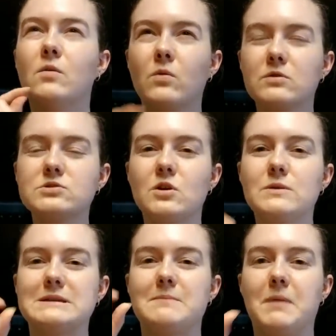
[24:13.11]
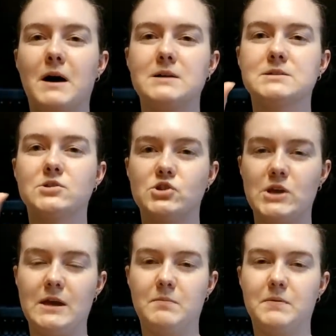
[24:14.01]
Orzo is a pasta
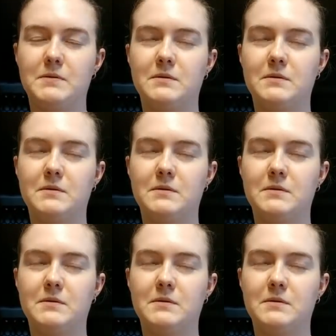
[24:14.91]
shape.